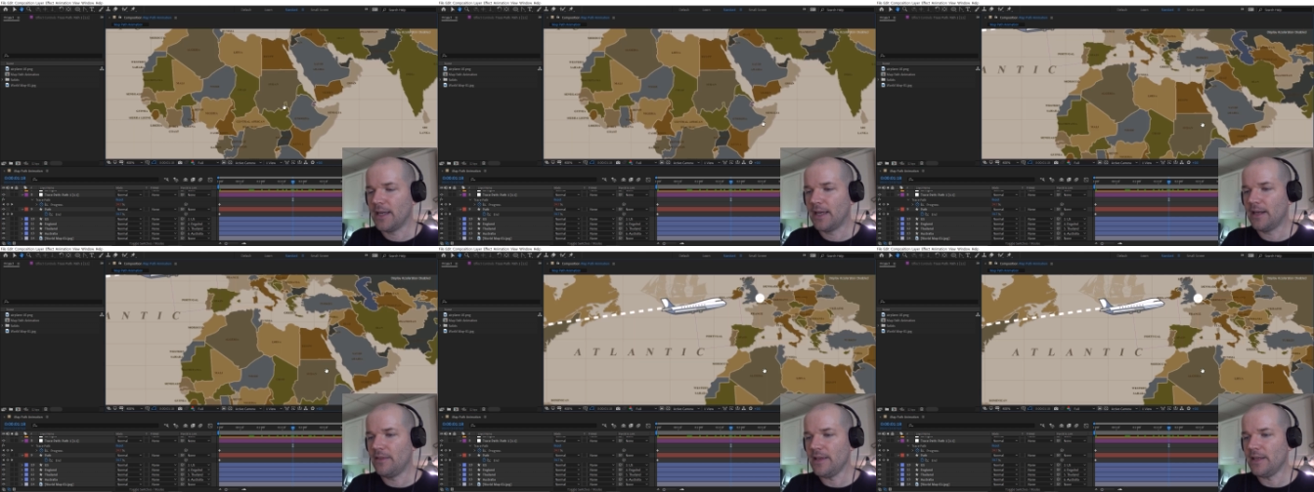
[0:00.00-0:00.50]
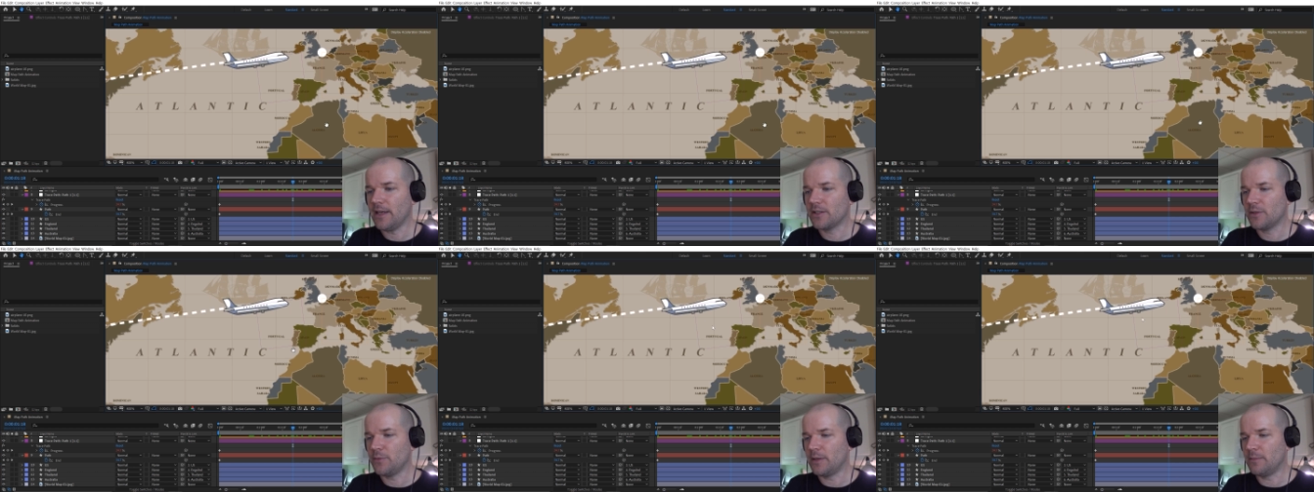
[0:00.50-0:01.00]
and I think I
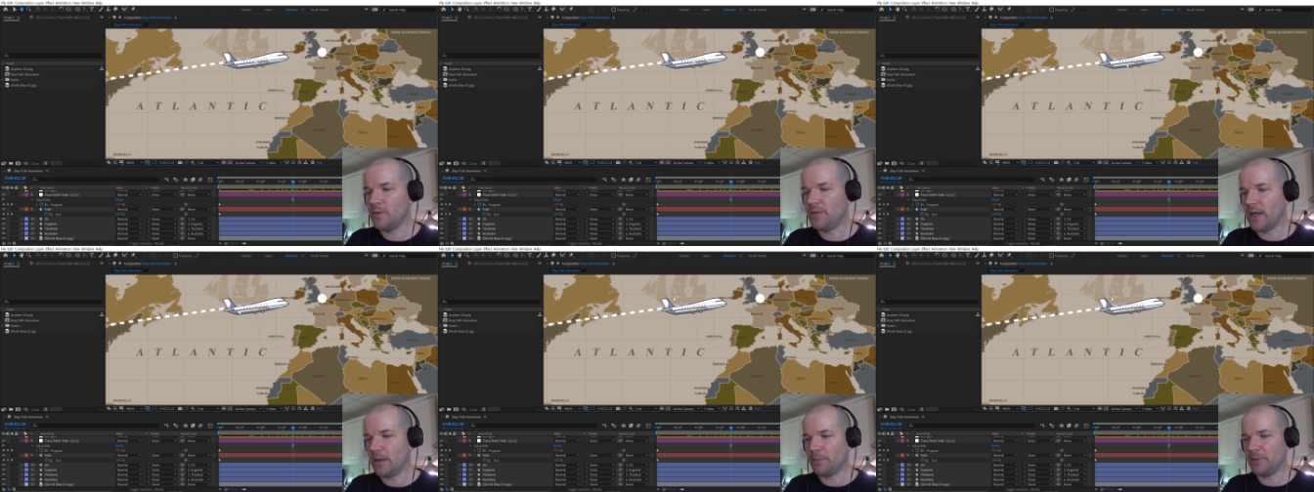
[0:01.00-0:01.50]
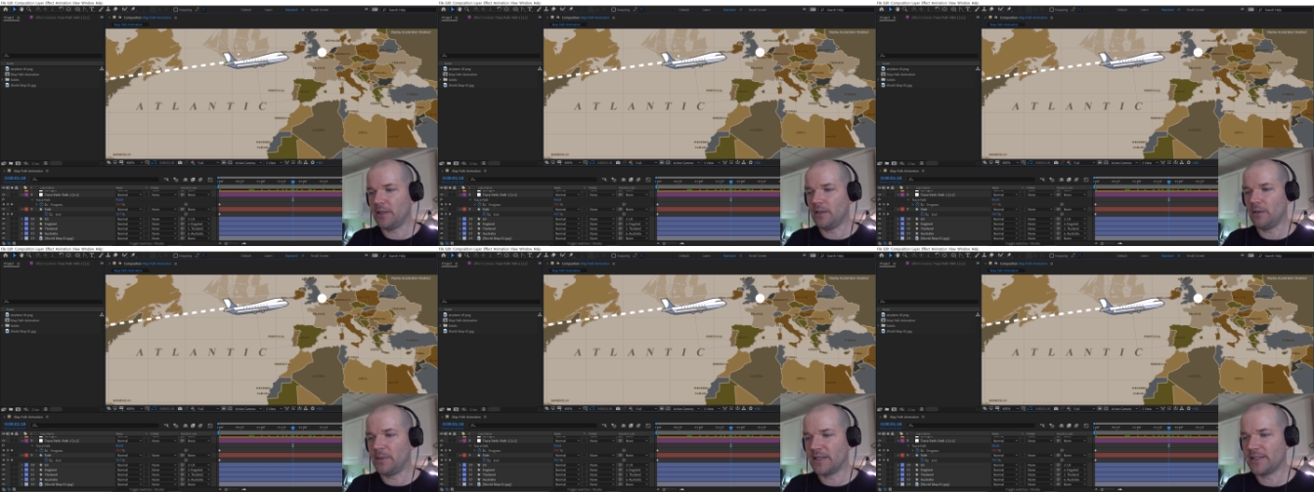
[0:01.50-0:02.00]
actually wanna move the airplane a
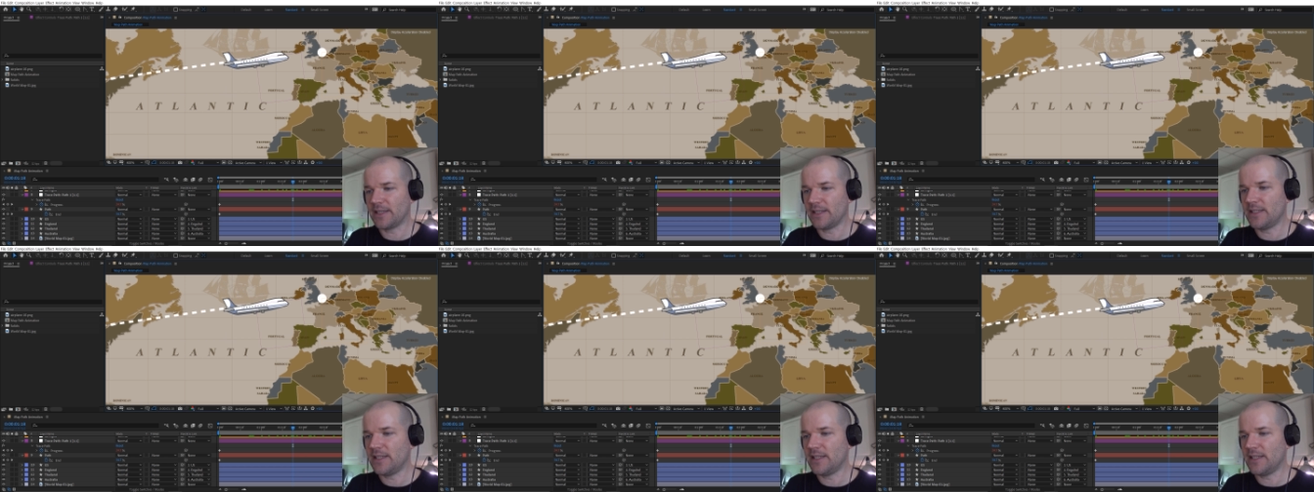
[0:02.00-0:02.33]
little bit because I can